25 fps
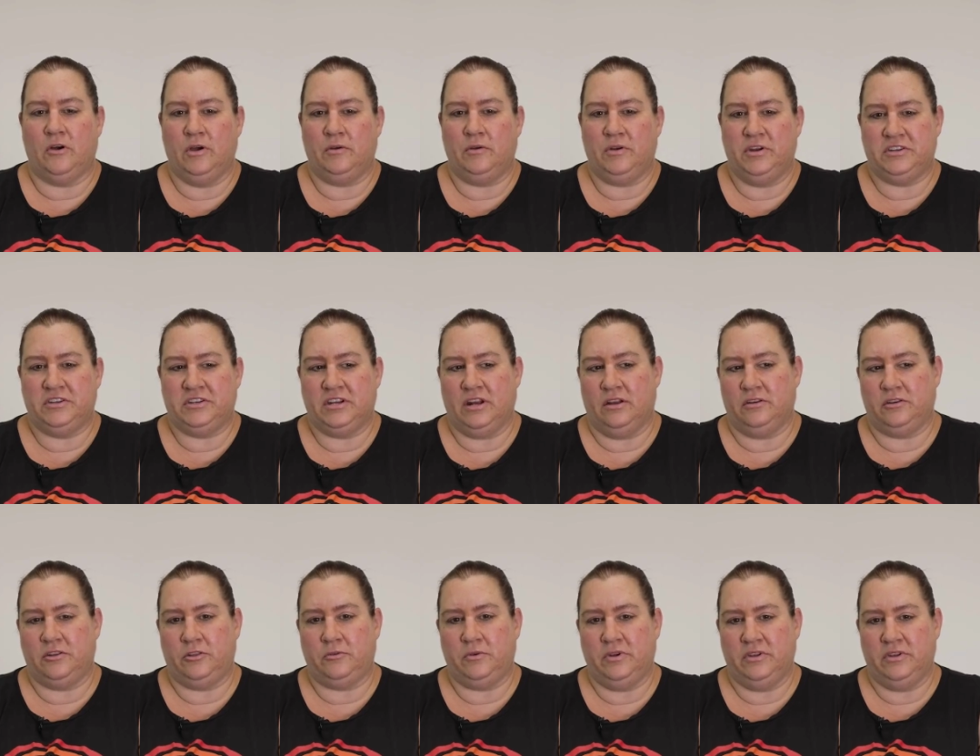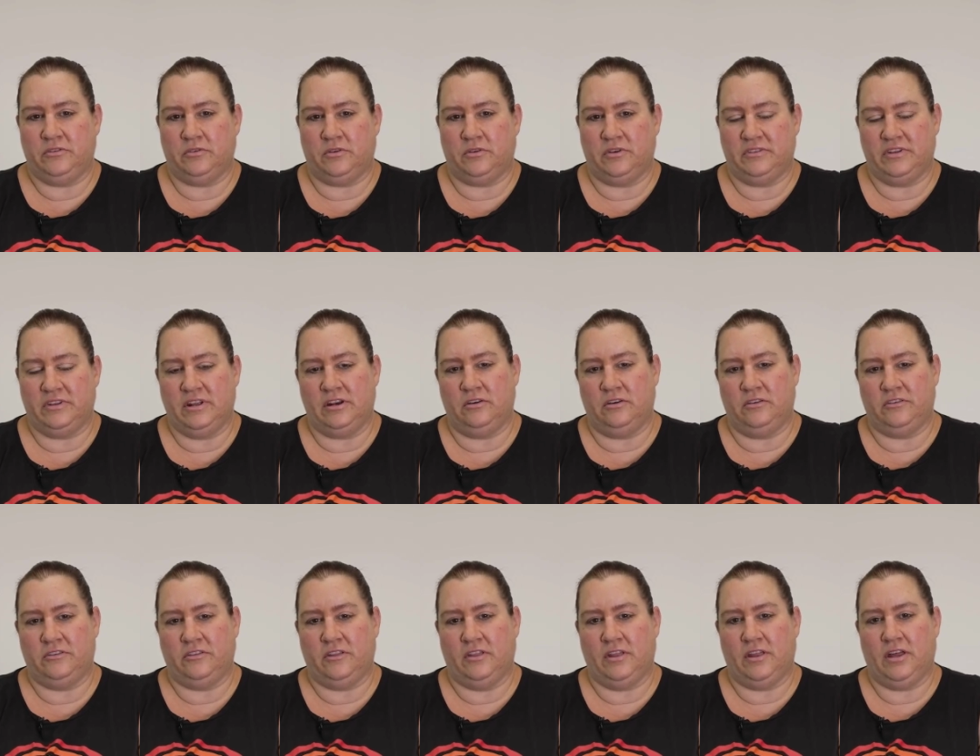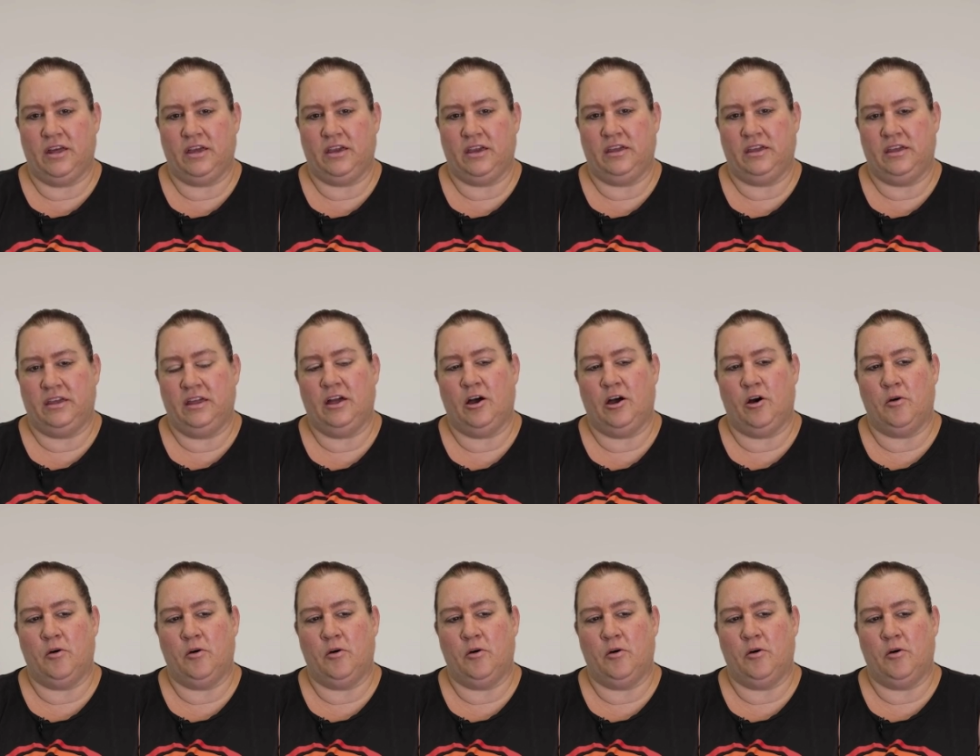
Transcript: I reached out to the Resource Center so that I could get